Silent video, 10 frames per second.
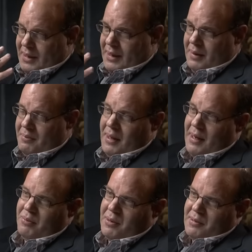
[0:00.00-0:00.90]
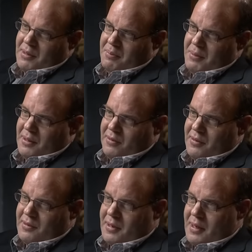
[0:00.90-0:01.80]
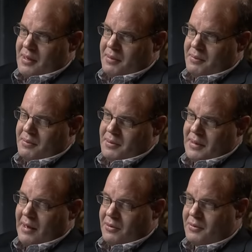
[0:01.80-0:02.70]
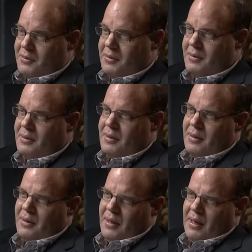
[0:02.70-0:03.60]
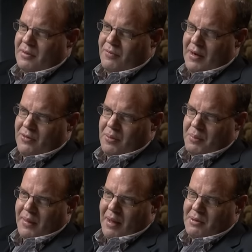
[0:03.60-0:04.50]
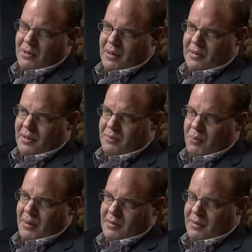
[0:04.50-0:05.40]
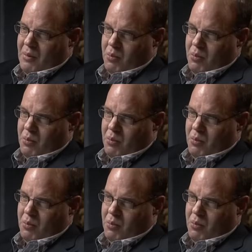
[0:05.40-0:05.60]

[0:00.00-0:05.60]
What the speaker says: it was an emergency dental intervention. But that was a good example because there